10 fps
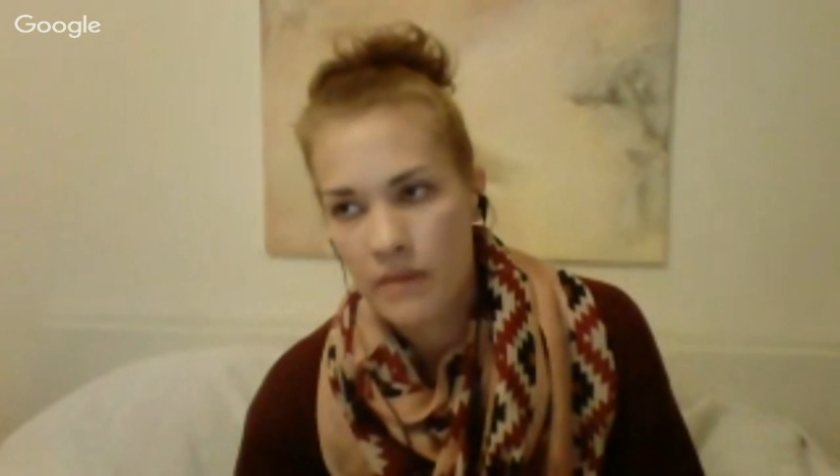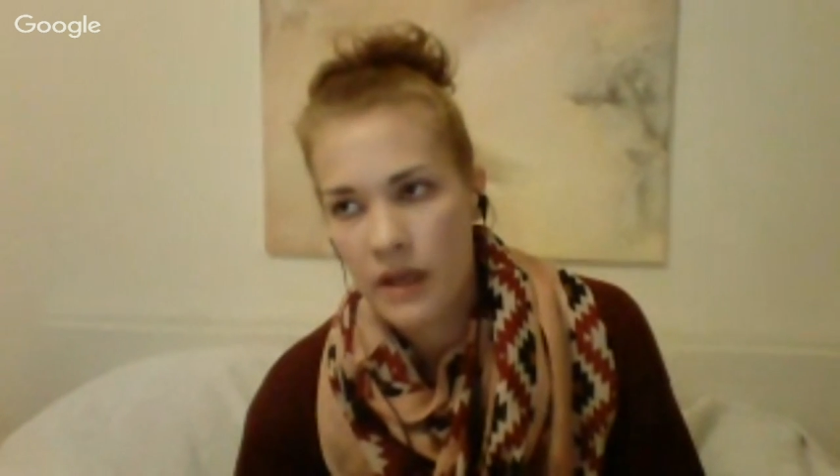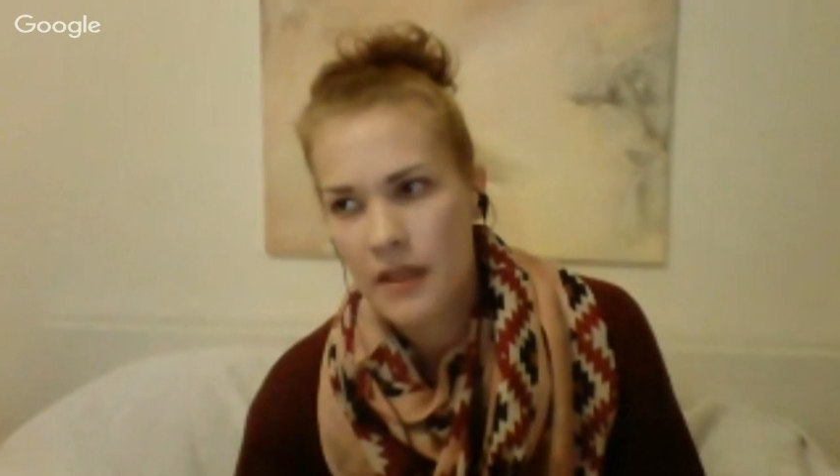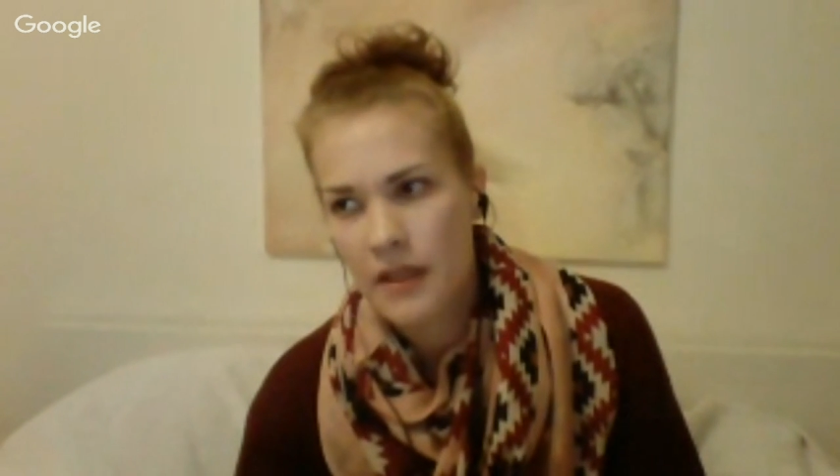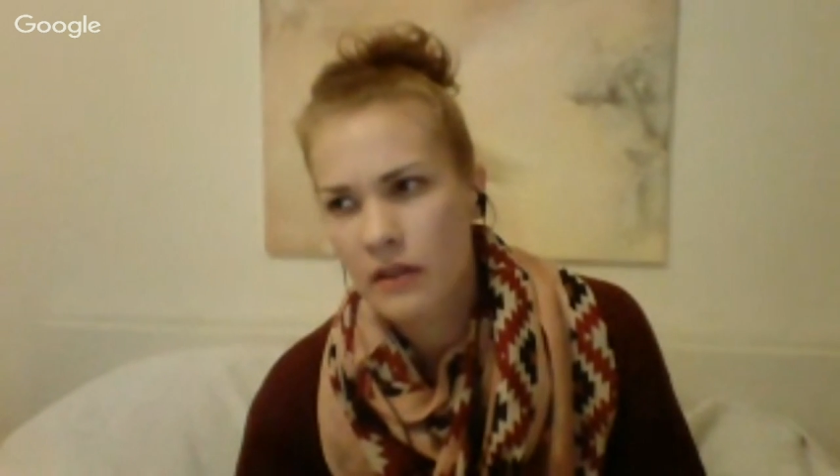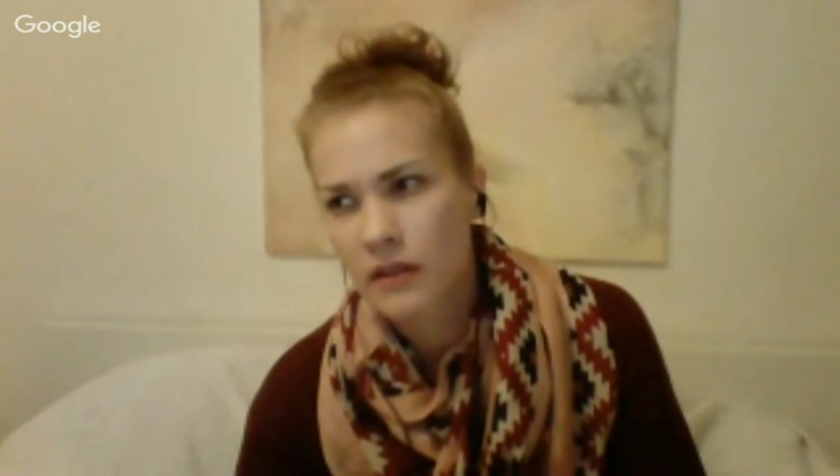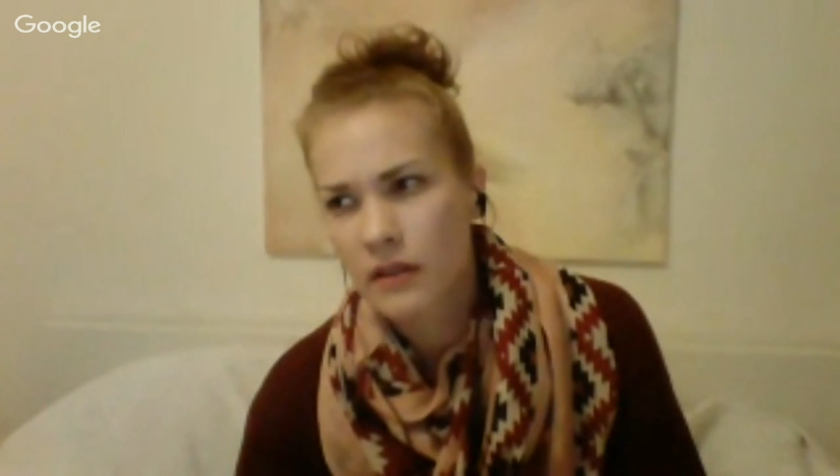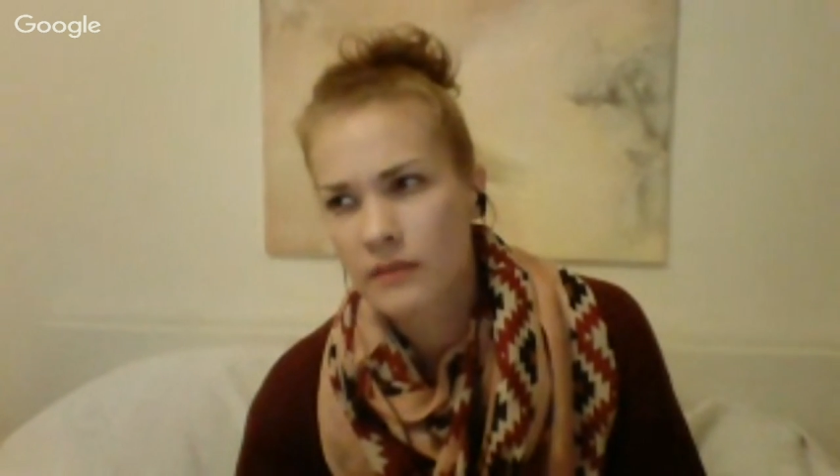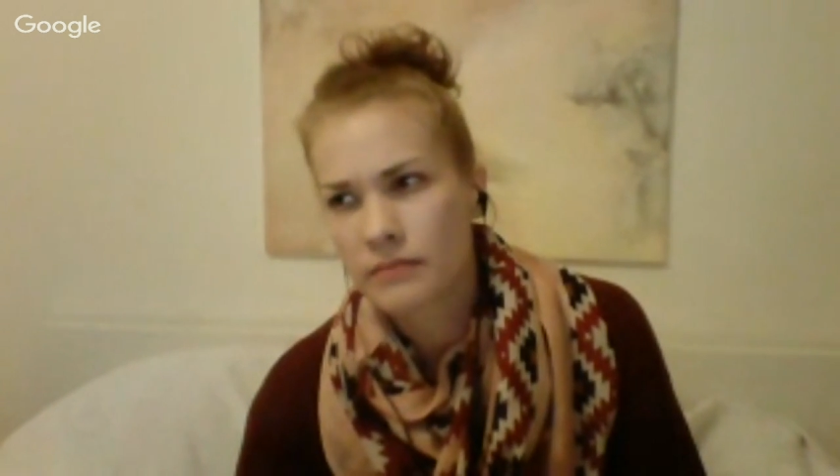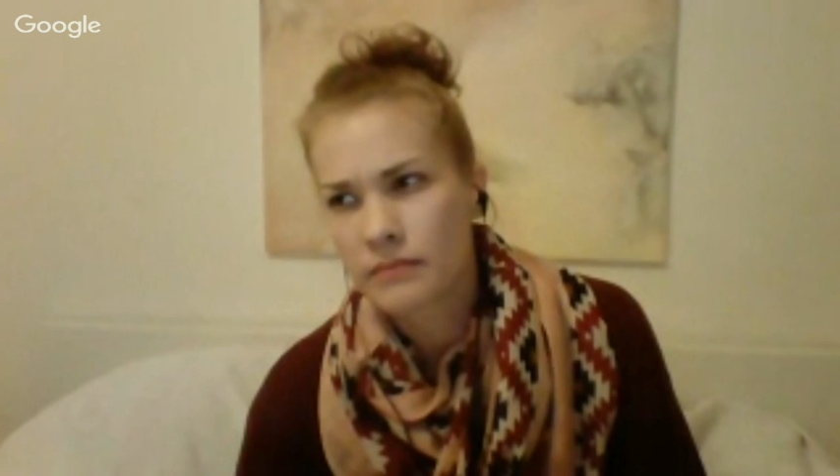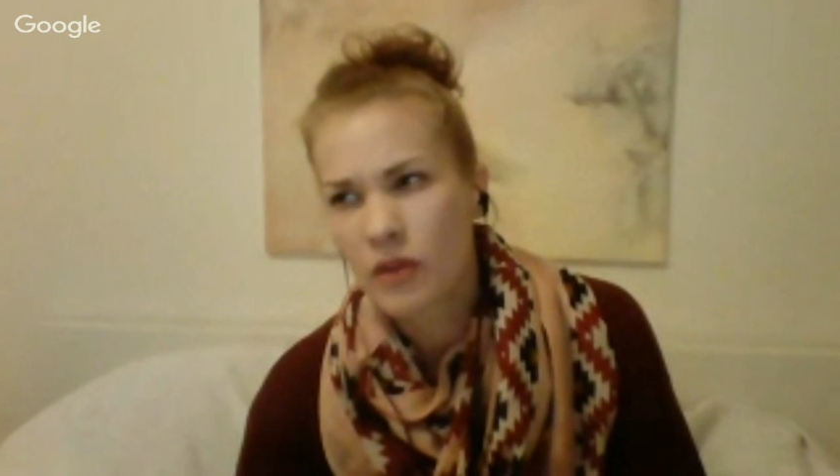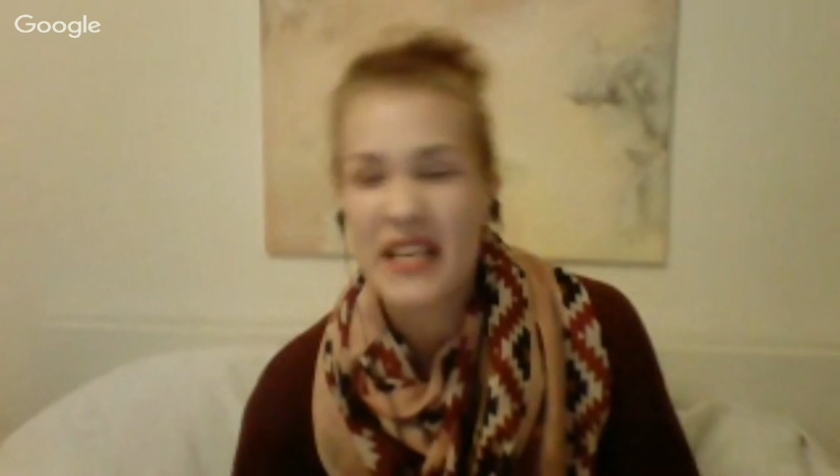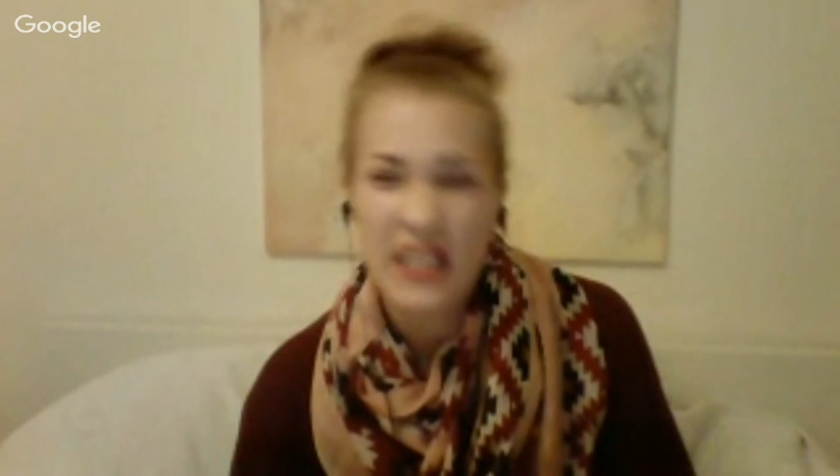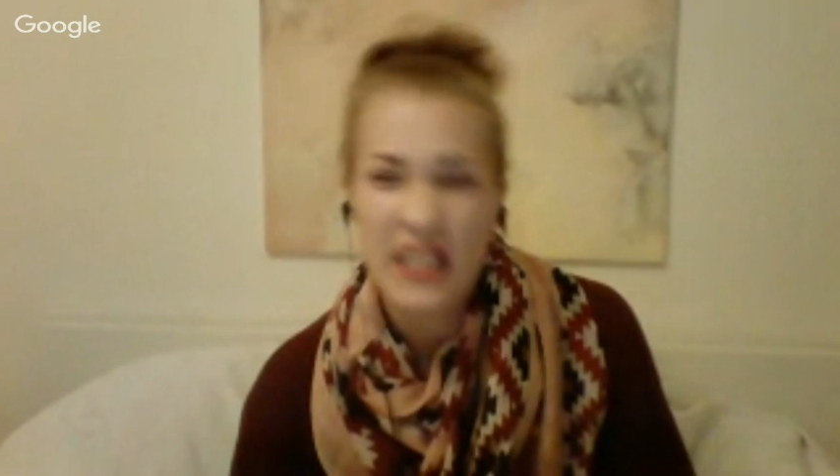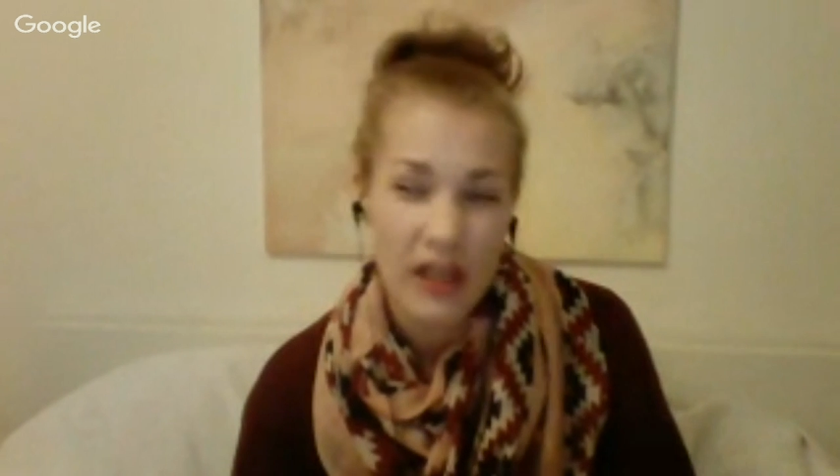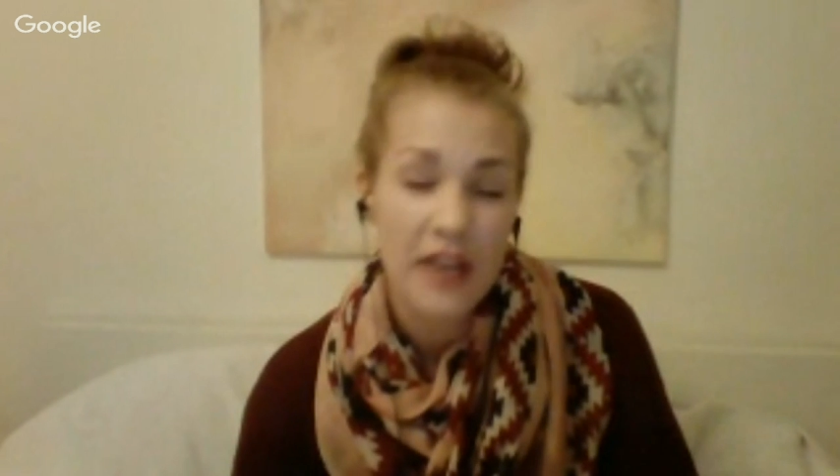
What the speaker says: ethical or medical